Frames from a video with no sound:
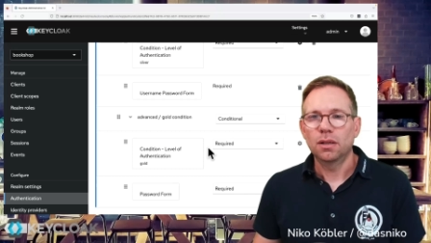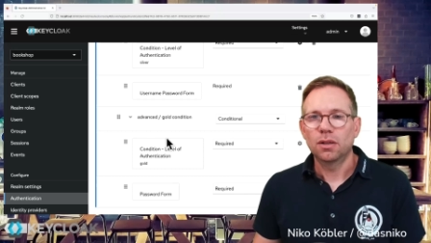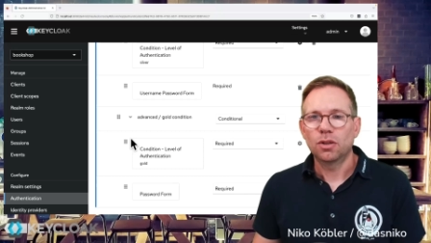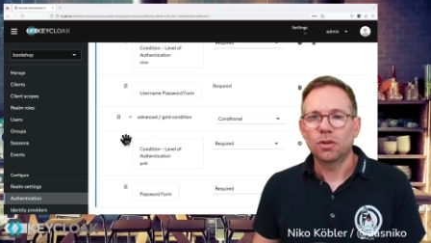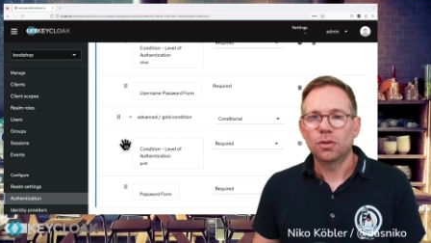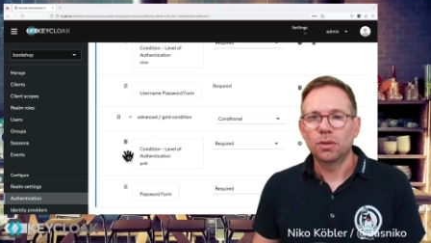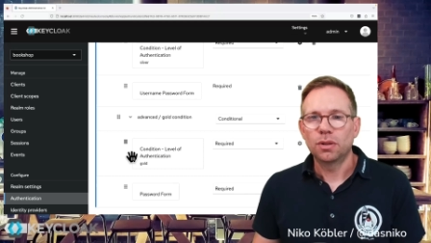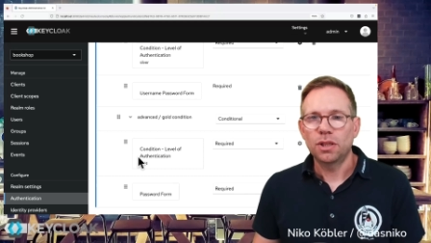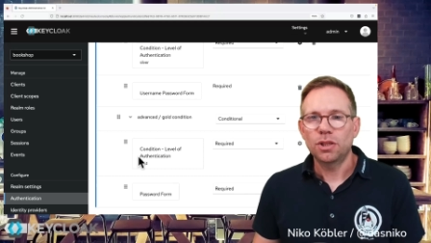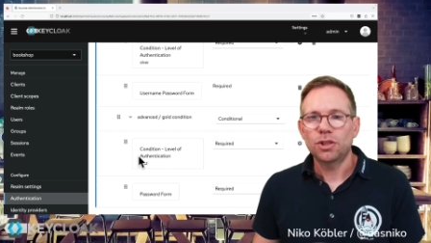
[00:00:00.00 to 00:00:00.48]

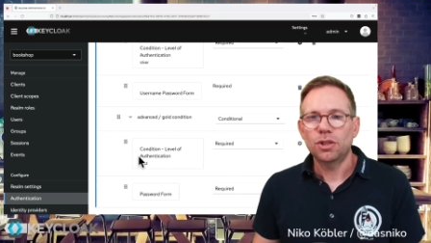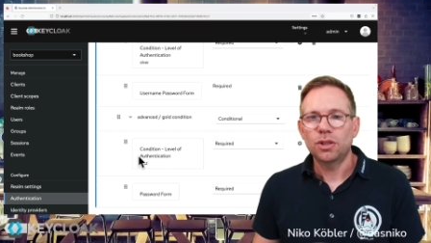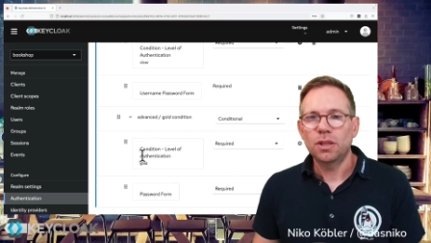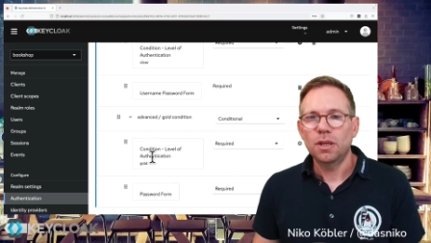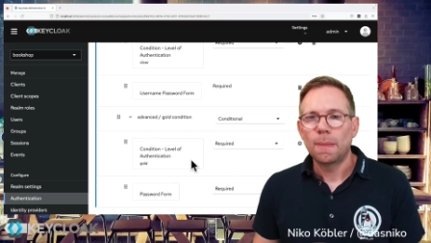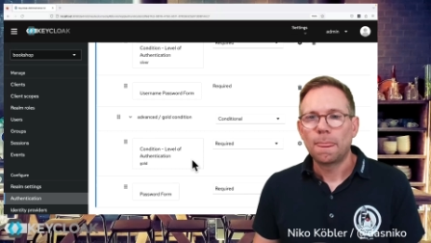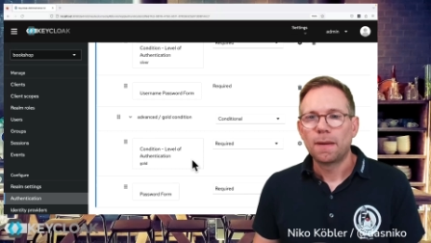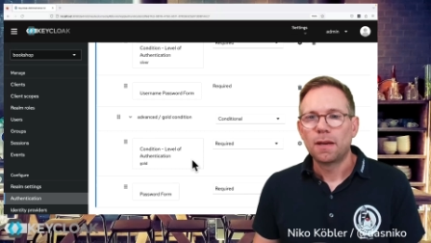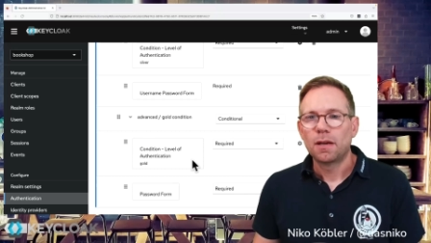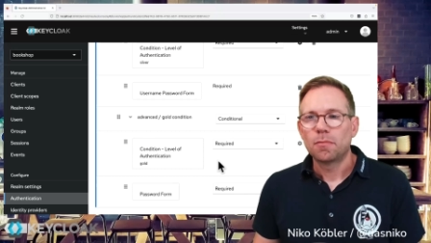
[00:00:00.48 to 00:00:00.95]

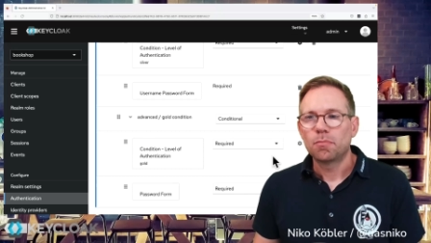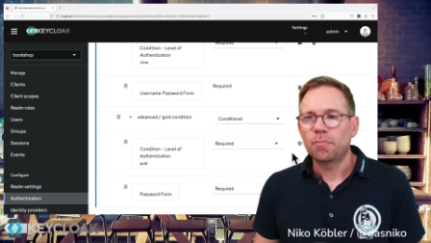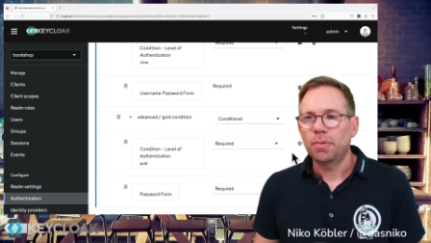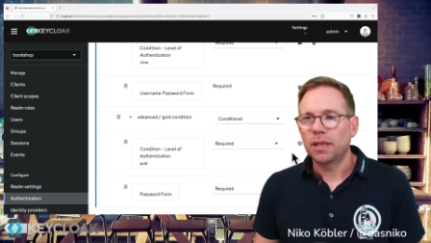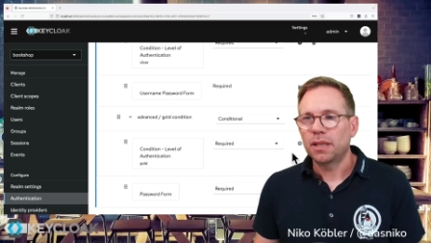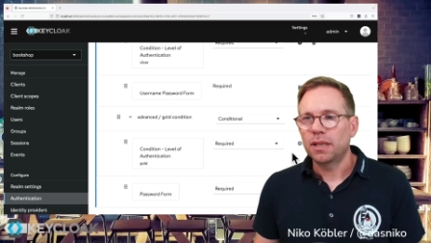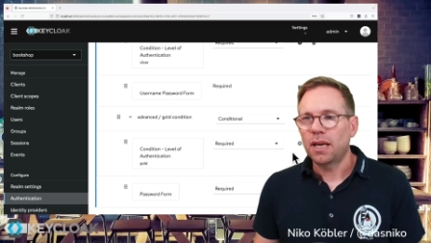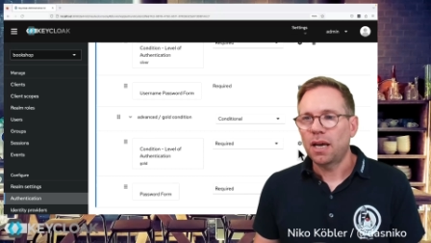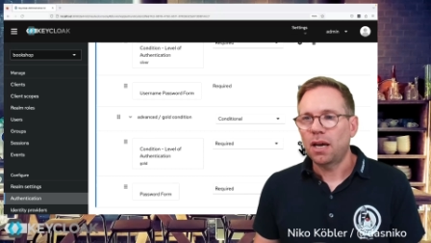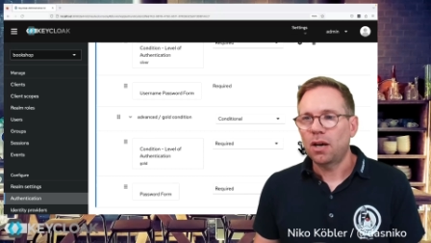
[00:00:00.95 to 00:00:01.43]
condition,
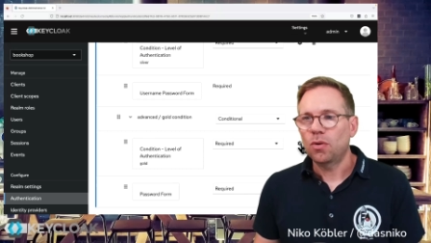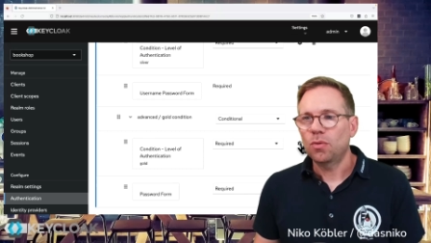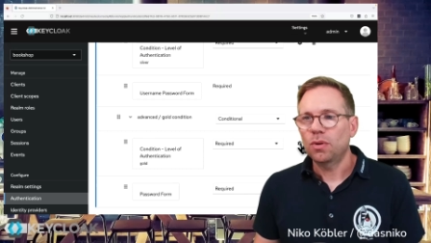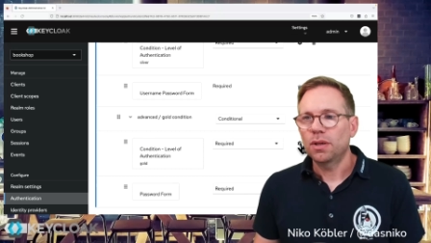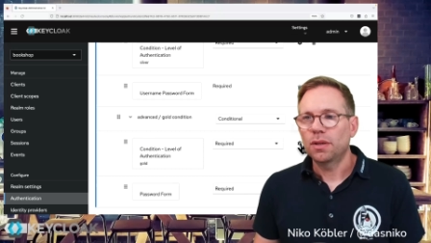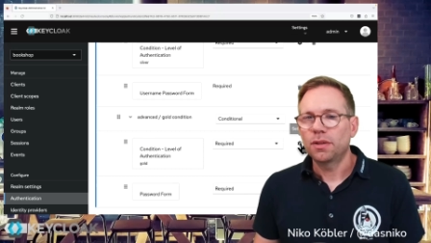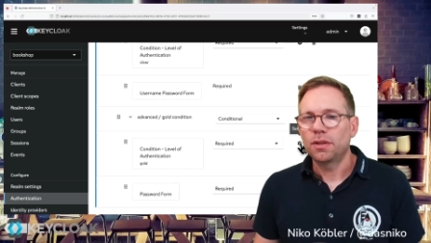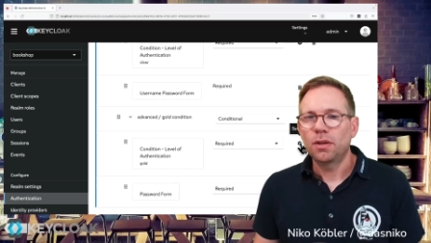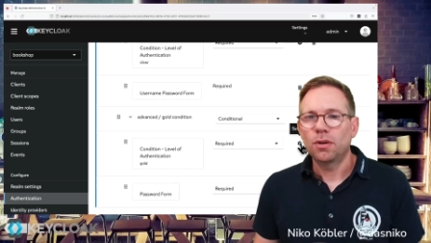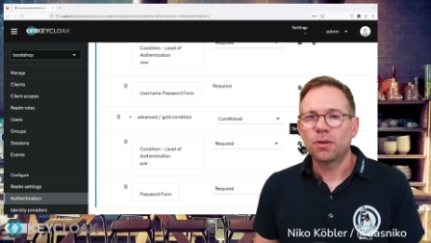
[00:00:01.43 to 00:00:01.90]
but now
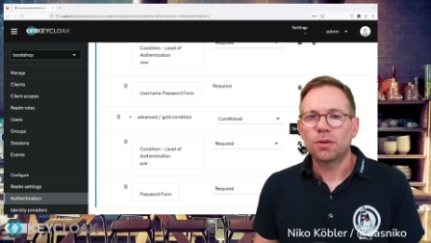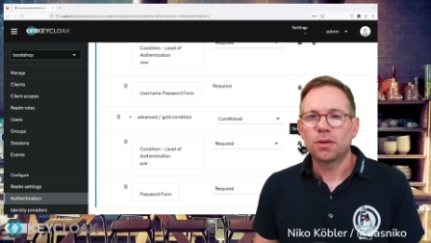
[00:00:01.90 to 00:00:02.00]
your